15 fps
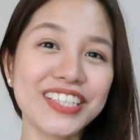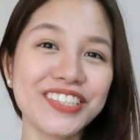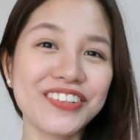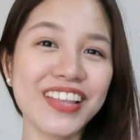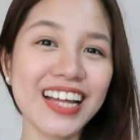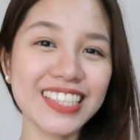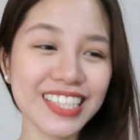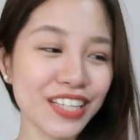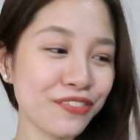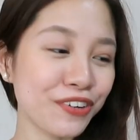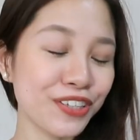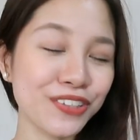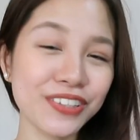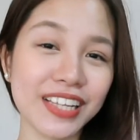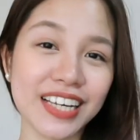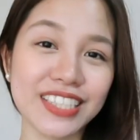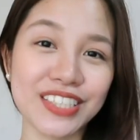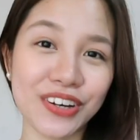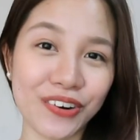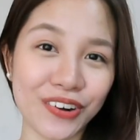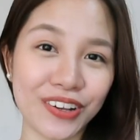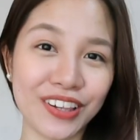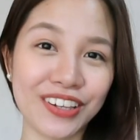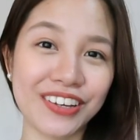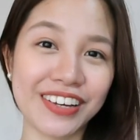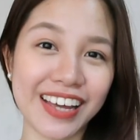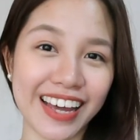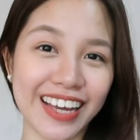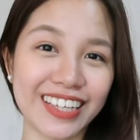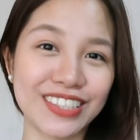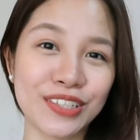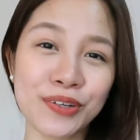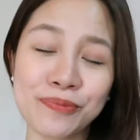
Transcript: so that's it for today's haul, you guys. So,